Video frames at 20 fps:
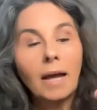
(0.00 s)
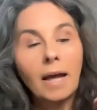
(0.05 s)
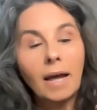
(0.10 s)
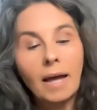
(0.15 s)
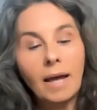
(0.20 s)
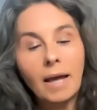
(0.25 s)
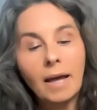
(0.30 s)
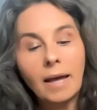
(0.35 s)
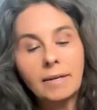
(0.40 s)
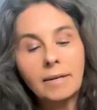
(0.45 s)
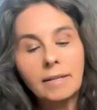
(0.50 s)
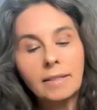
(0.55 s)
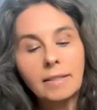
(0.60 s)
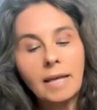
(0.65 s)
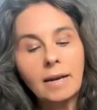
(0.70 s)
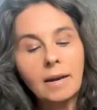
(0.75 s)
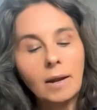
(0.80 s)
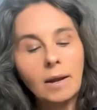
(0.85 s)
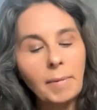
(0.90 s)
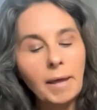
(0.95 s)
And
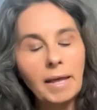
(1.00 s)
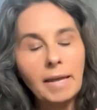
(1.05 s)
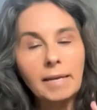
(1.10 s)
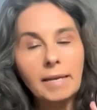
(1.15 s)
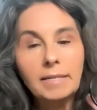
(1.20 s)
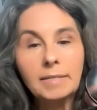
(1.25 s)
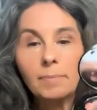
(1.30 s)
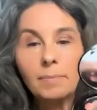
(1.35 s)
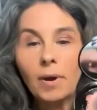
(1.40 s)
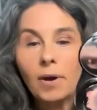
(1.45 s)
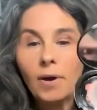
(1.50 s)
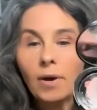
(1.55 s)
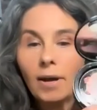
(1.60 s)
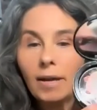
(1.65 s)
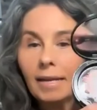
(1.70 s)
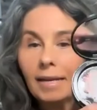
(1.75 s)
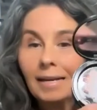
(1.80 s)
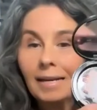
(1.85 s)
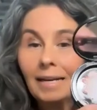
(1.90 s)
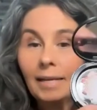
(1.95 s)
then I made
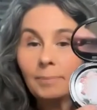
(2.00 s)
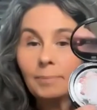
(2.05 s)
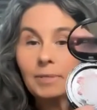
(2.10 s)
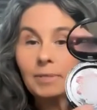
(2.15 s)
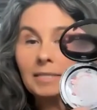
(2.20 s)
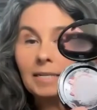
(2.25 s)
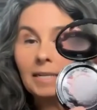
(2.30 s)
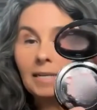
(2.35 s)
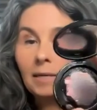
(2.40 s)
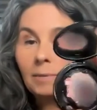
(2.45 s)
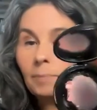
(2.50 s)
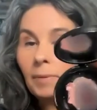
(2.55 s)
my lipstick